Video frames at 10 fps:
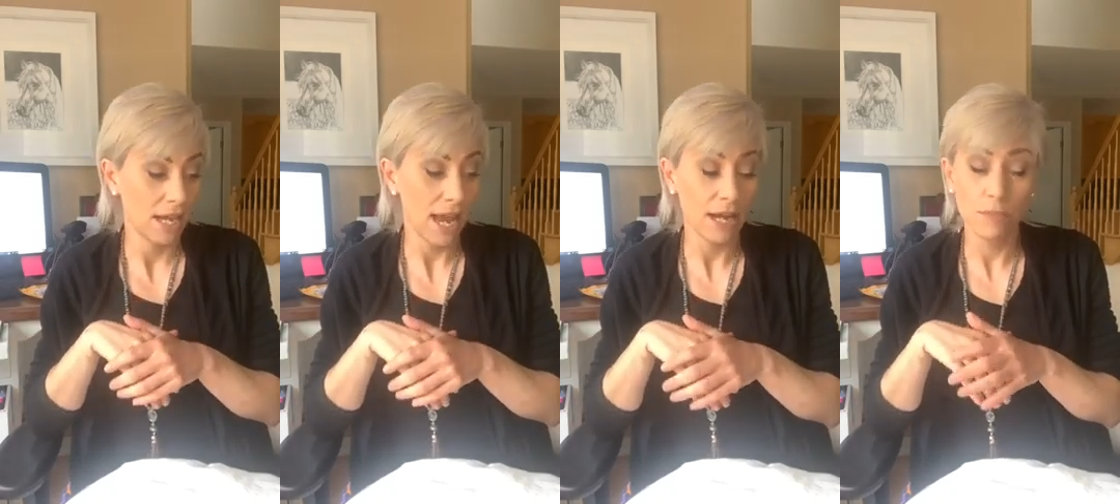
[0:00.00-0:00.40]

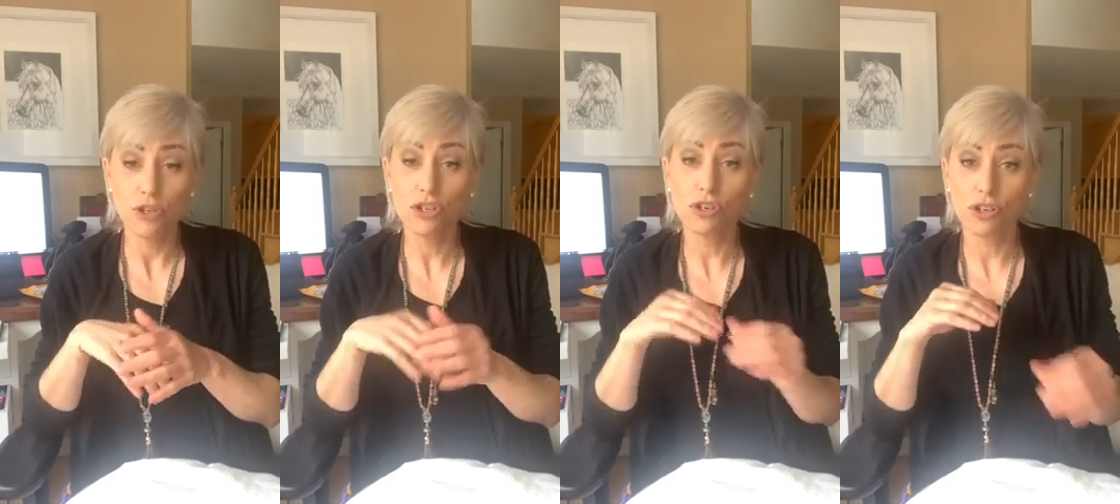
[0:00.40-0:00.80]
and I'm
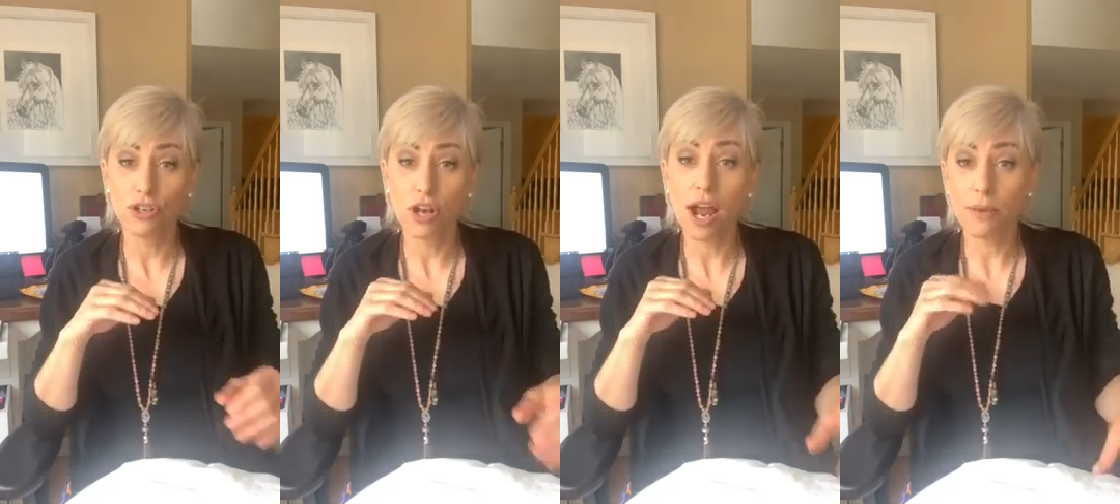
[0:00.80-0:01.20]

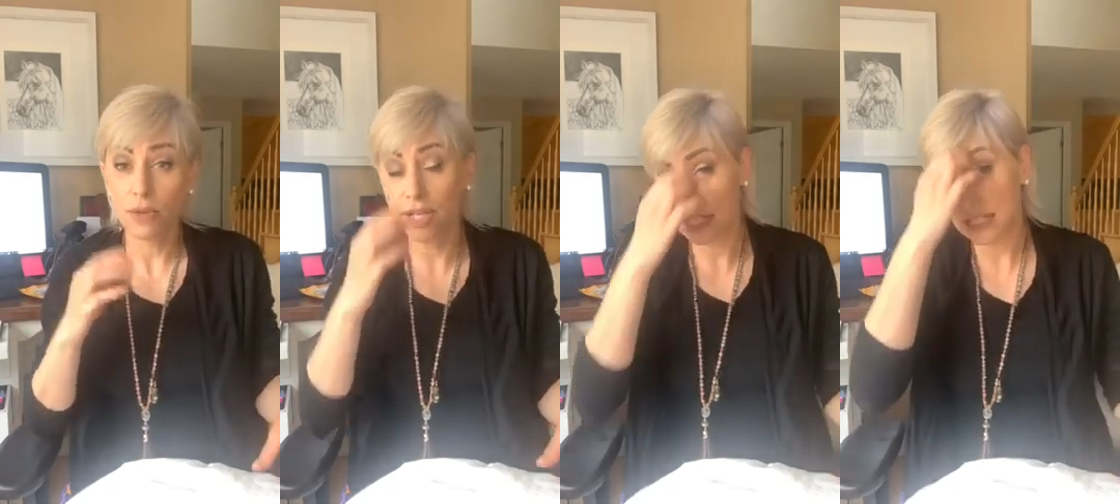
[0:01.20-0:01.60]
sure I will
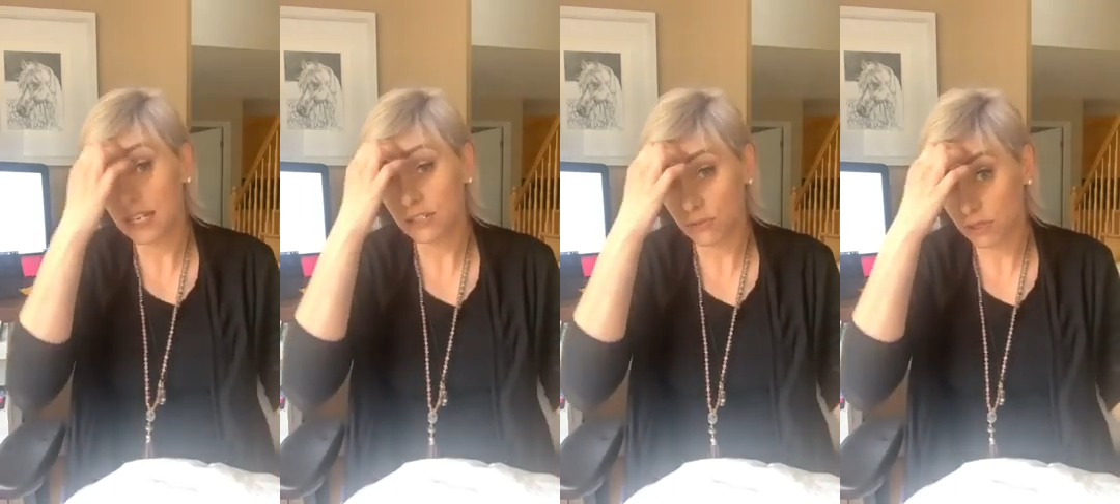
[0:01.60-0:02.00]

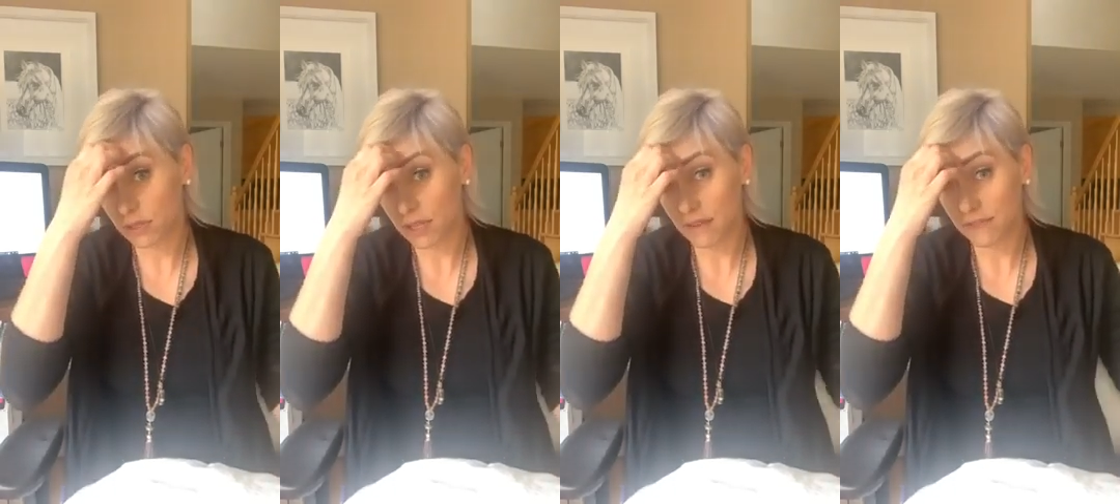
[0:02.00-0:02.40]
continue to
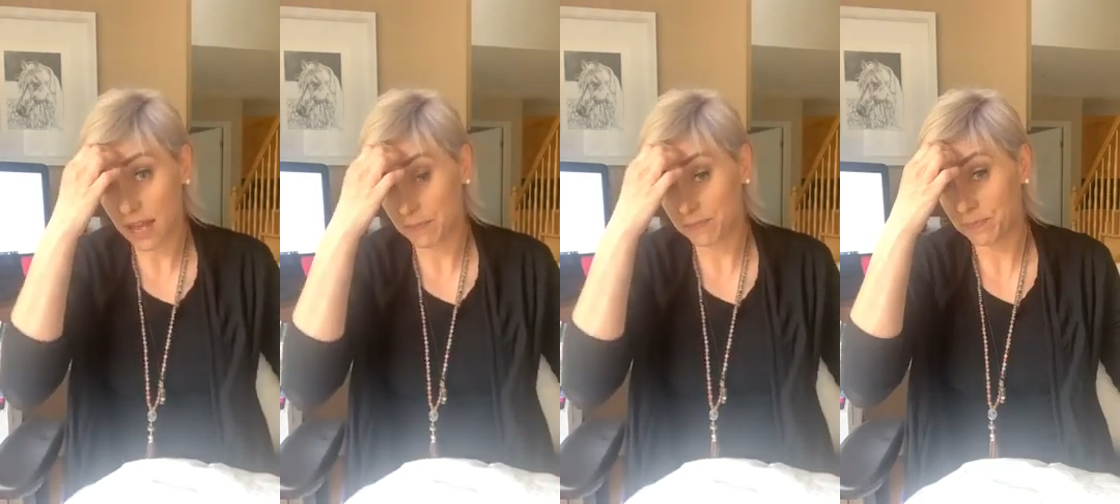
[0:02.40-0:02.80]
love
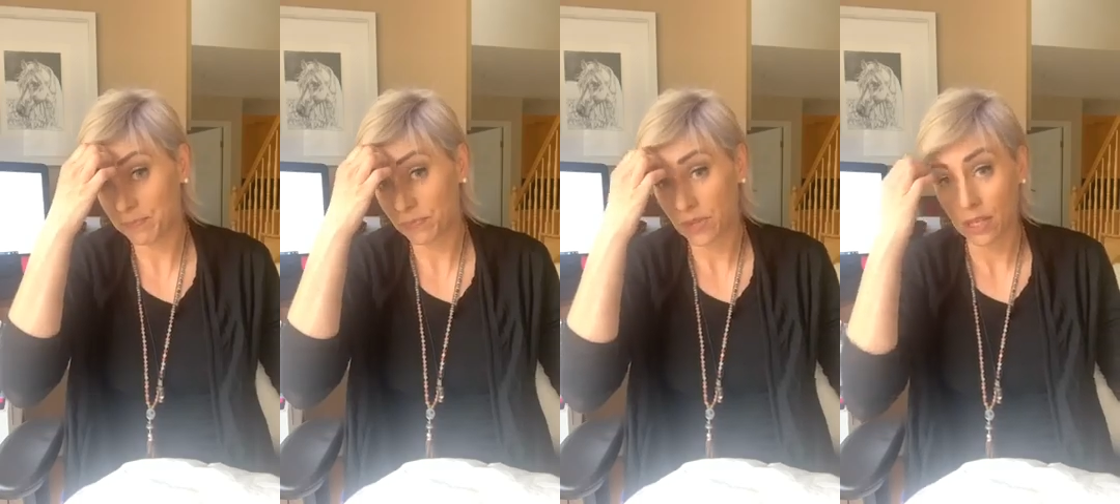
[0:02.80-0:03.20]
them
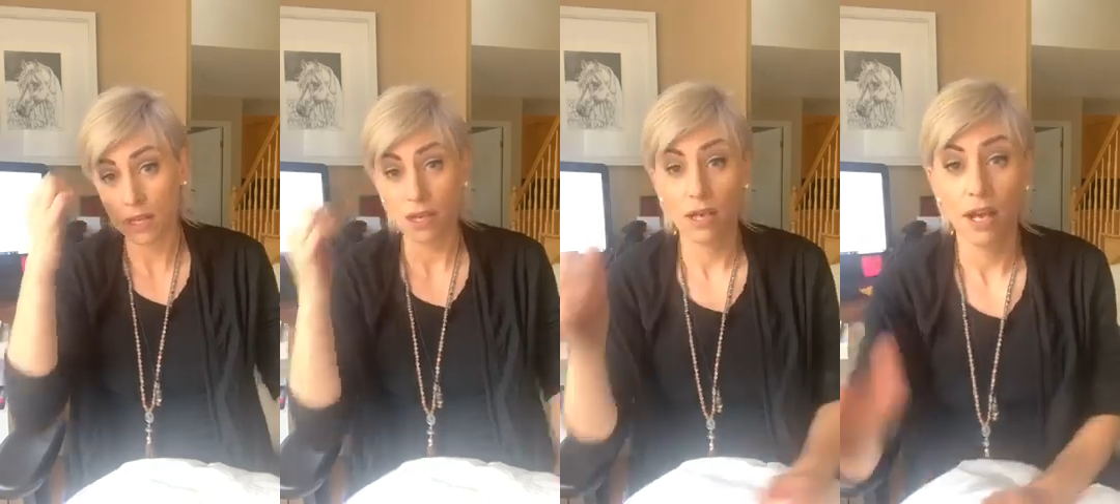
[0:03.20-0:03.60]

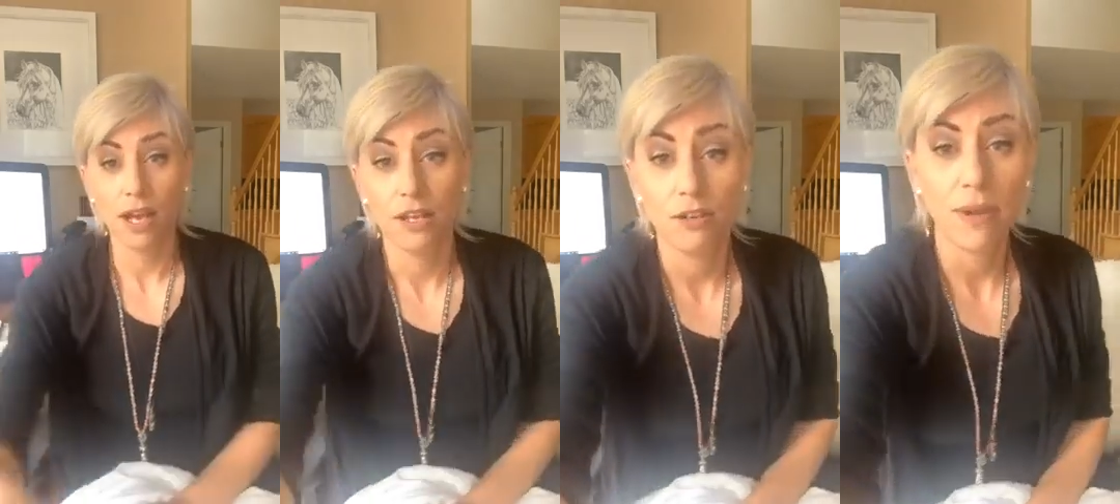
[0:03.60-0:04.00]

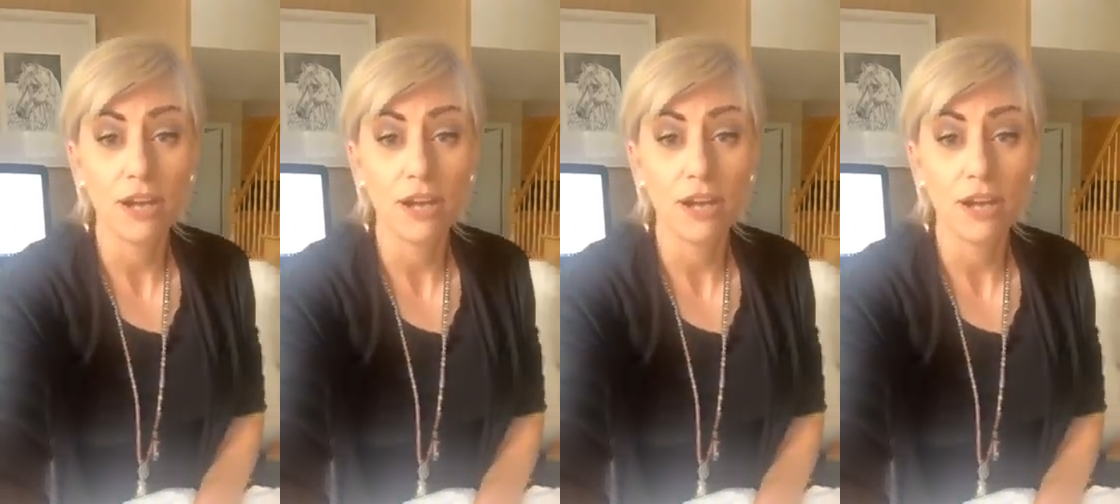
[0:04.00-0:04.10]
no matter